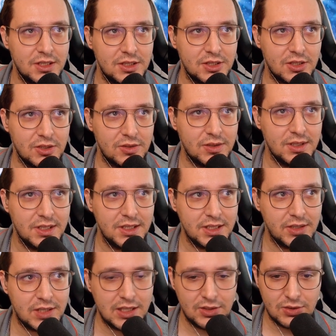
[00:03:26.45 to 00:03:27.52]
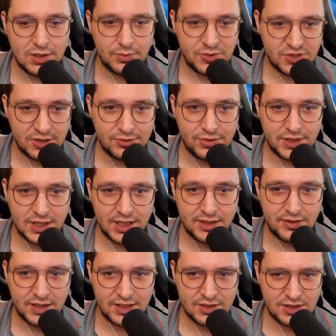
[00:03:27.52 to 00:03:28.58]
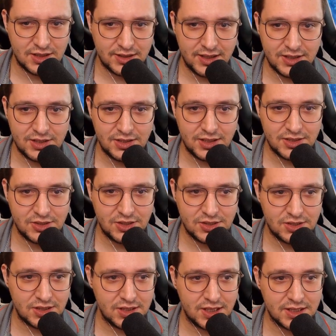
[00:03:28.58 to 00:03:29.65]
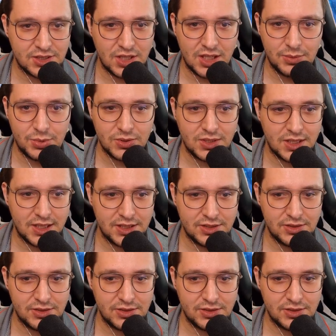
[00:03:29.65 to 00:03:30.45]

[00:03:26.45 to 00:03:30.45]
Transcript: So you can look up something like this. This is just an example, guys.